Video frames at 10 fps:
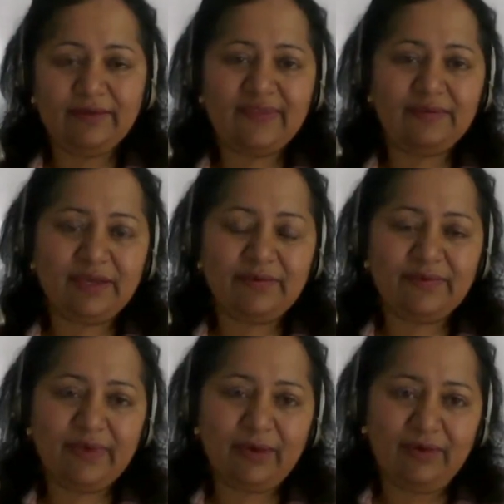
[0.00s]

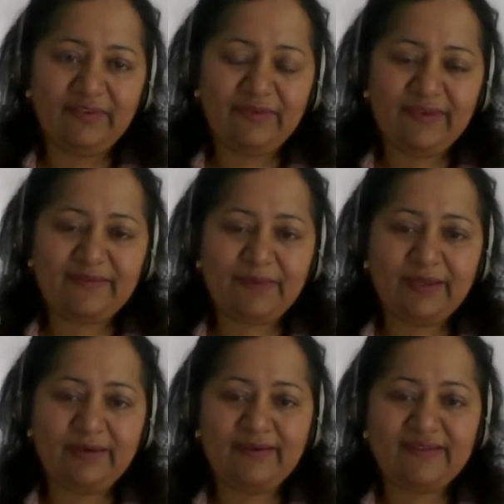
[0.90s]
sometimes we also
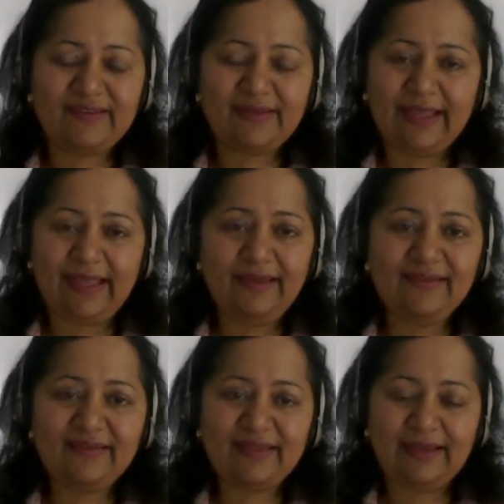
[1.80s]
experienced
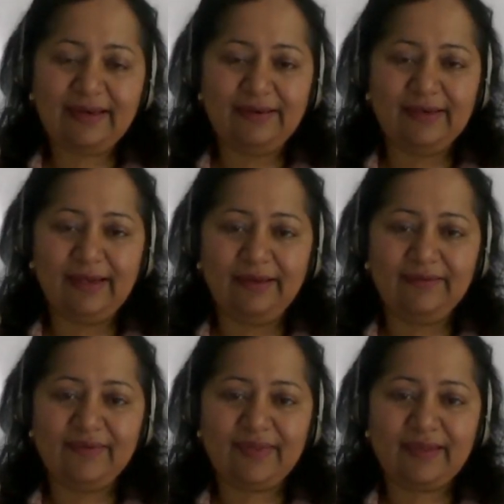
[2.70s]
gains in our
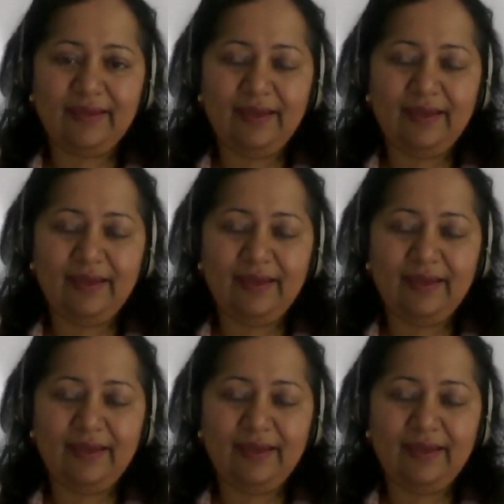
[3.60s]
lives,